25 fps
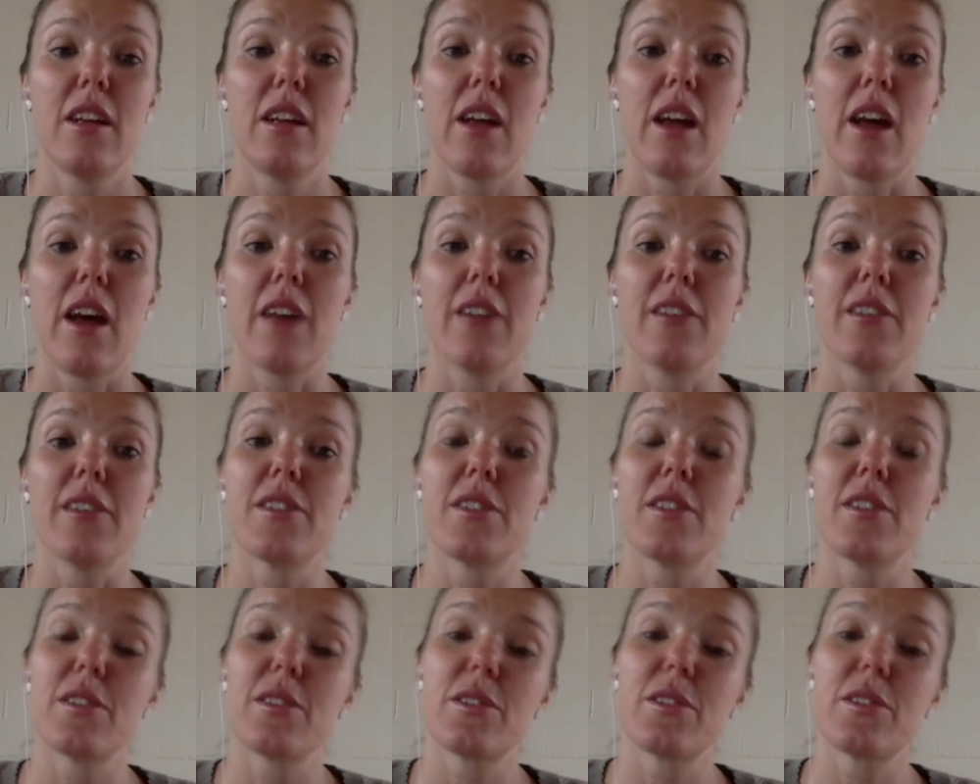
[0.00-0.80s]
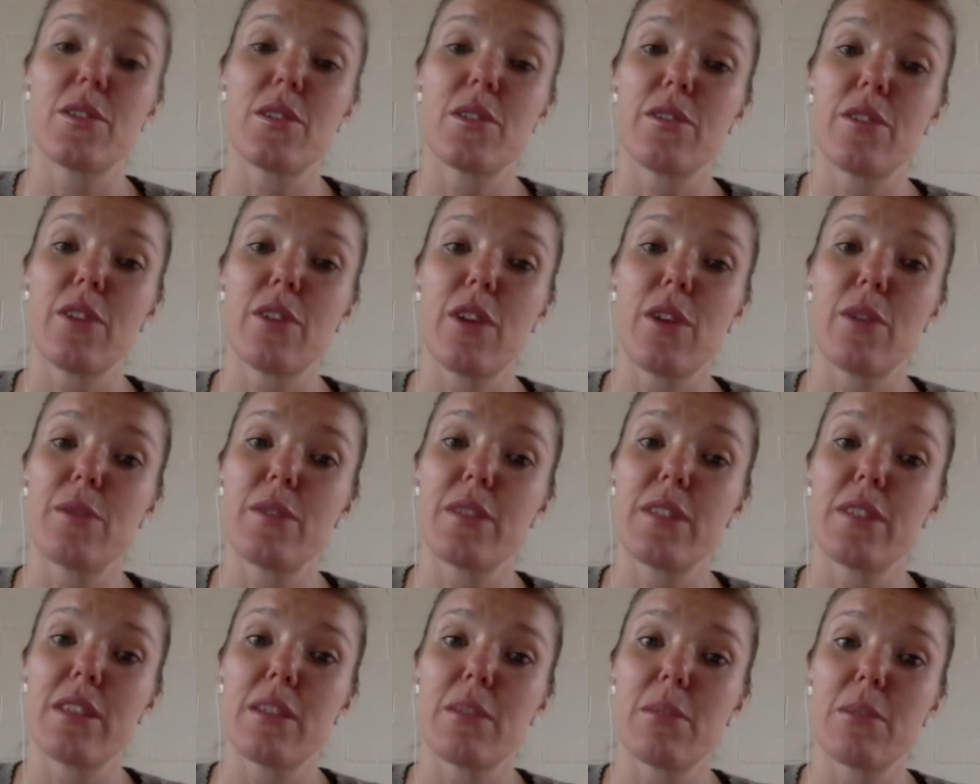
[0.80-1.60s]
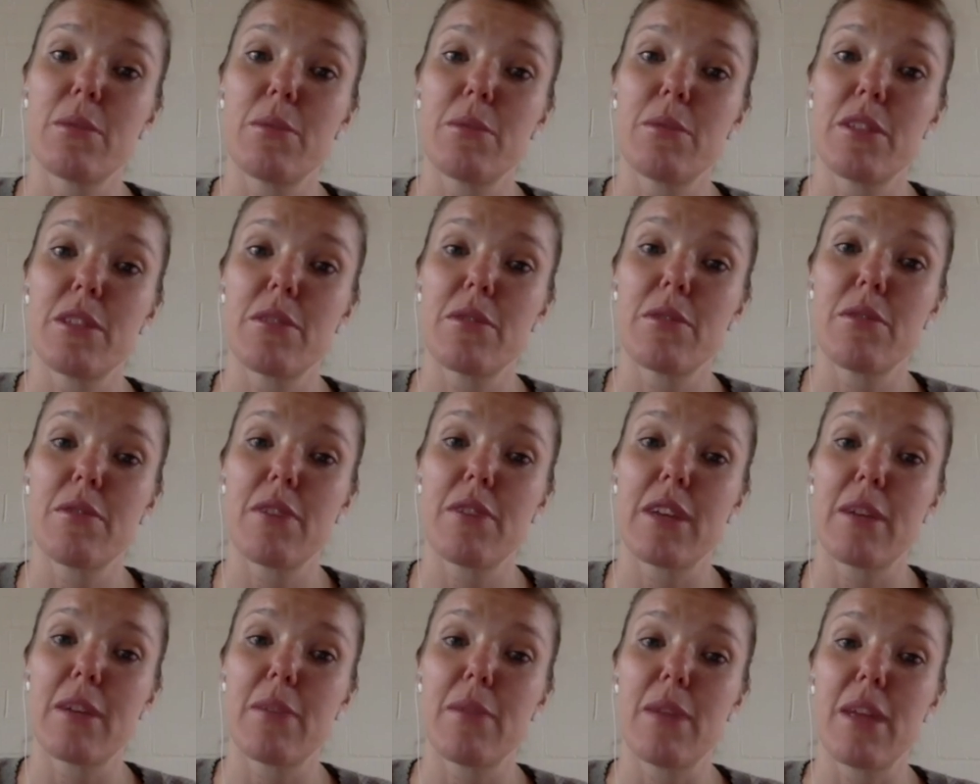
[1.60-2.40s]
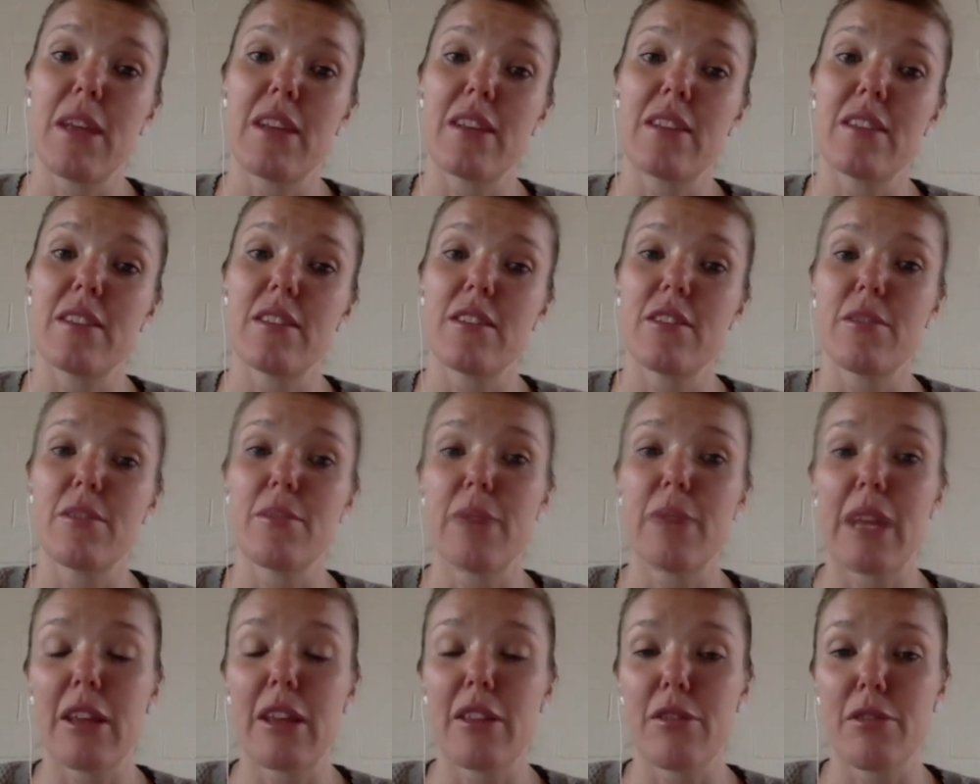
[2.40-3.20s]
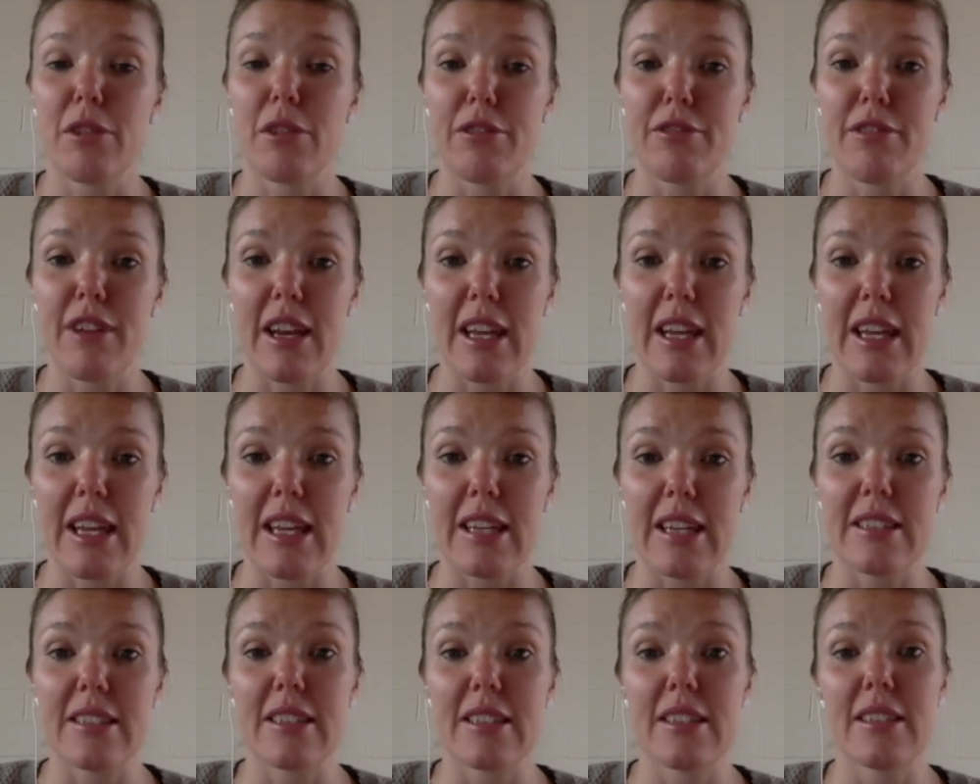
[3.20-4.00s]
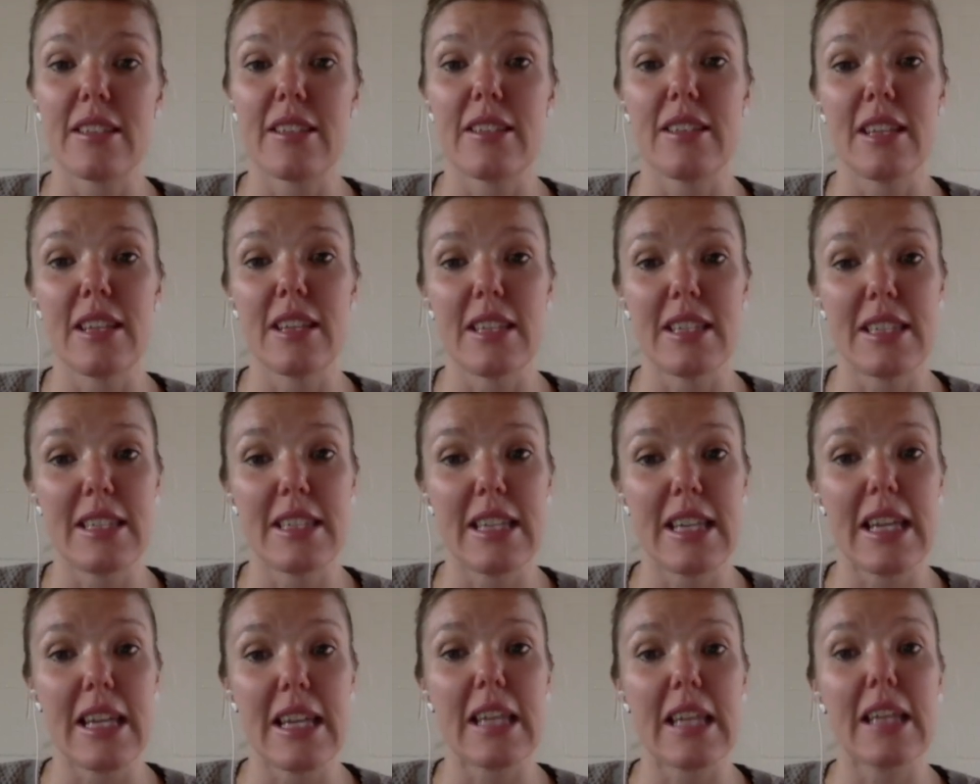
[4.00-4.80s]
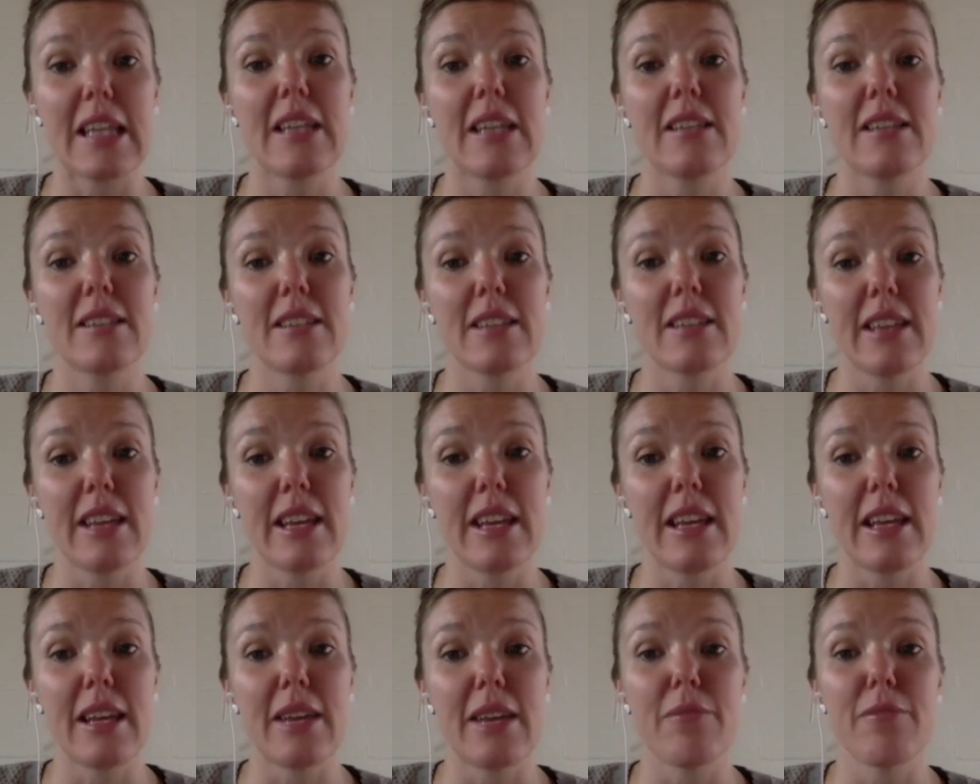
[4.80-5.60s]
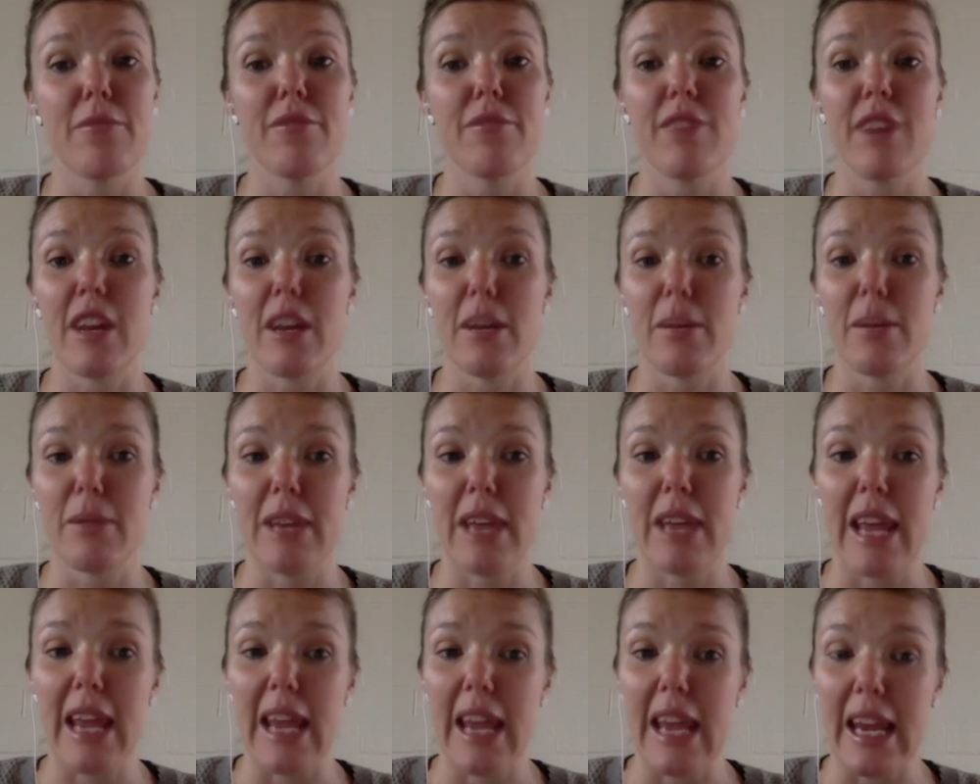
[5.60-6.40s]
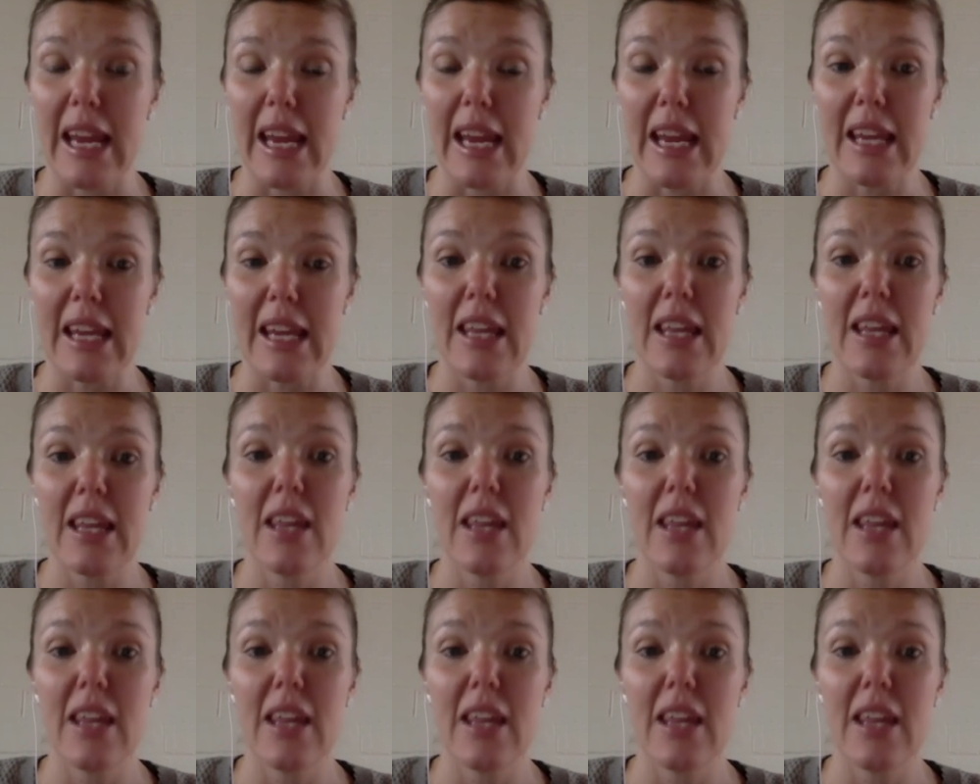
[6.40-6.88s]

The sort of herbs and supplements we recommend are omega-3 fatty acids and zinc, selenium, vitamin E,